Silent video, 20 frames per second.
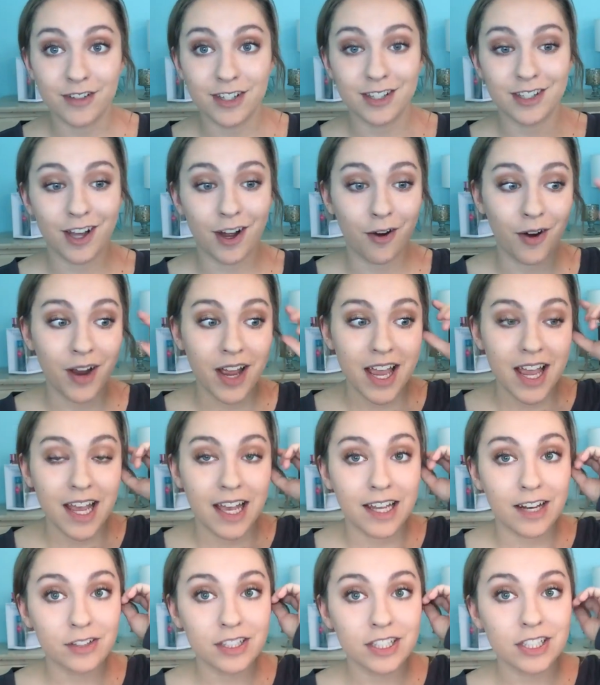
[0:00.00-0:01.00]
So
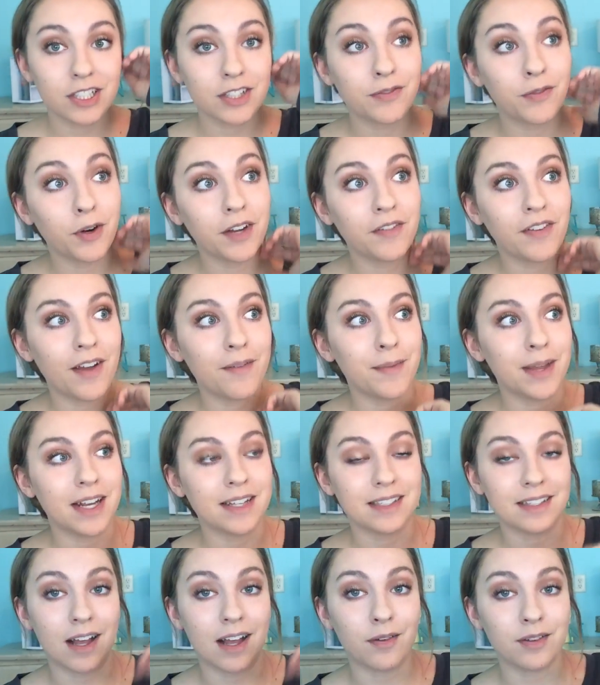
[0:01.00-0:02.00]
it only took 45
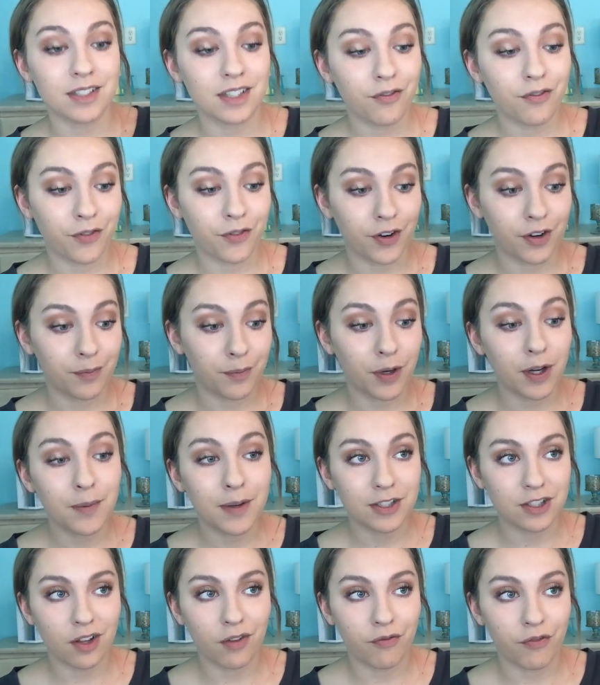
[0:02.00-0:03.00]
minutes, and that was the pretty
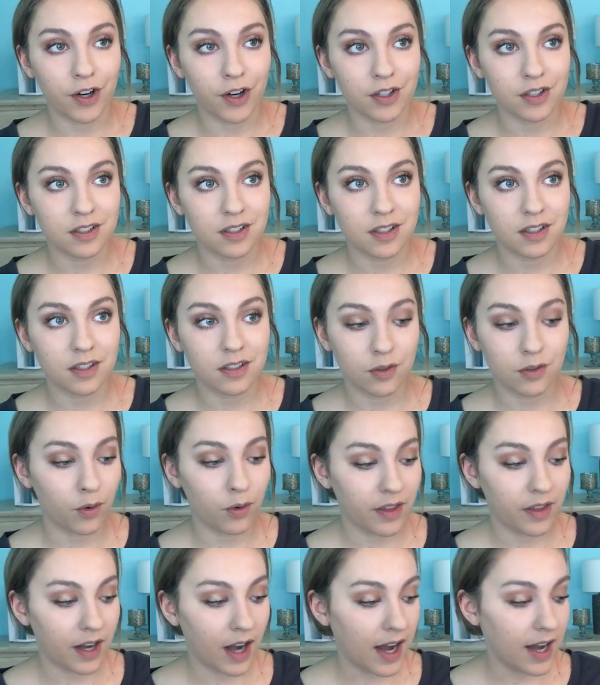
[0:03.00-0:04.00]
much the first
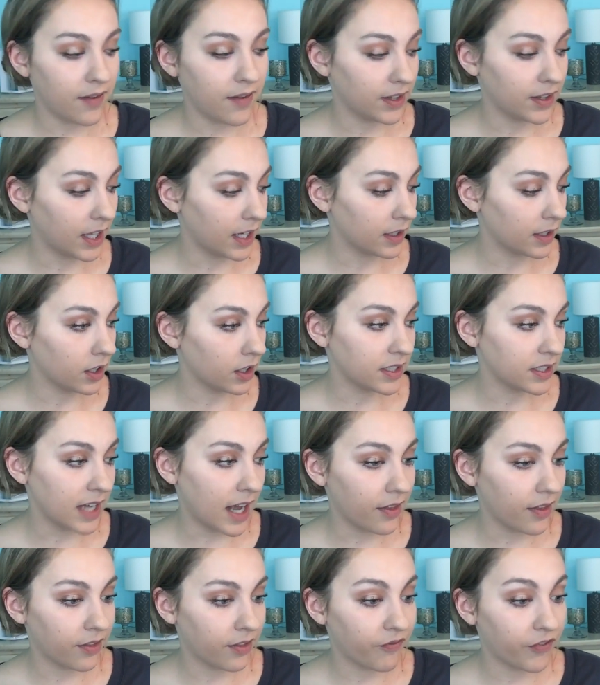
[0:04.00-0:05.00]
store that I even like looked
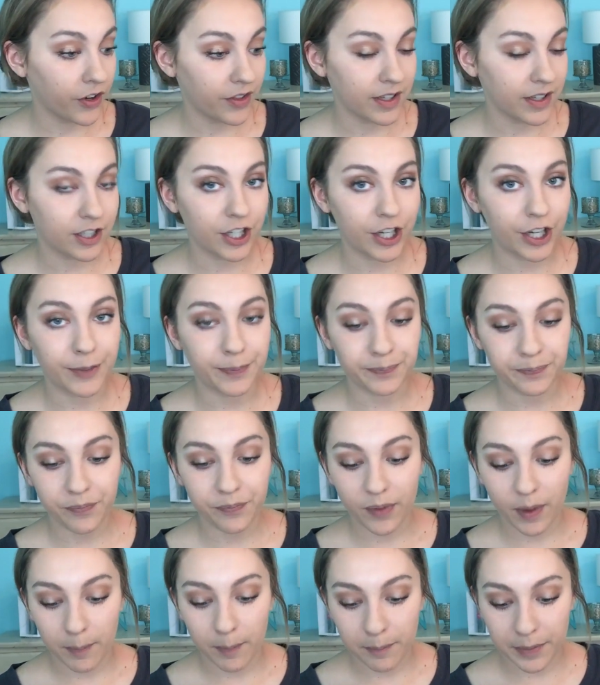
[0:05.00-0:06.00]
at for this year.
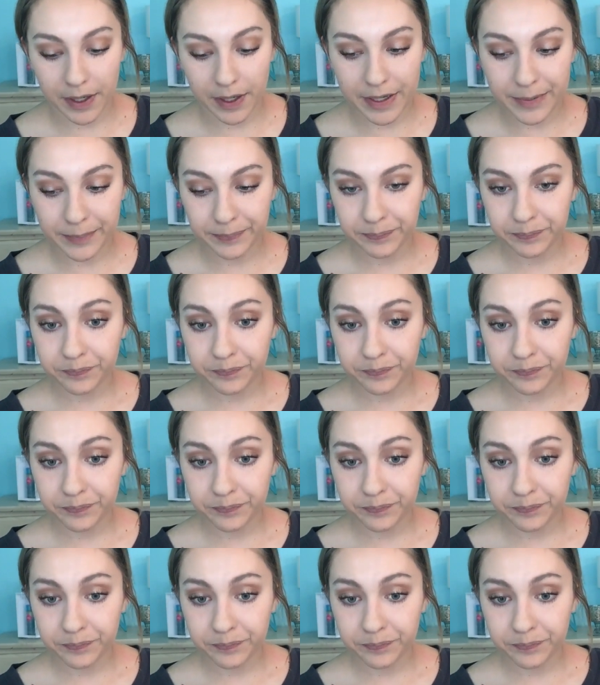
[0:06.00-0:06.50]
But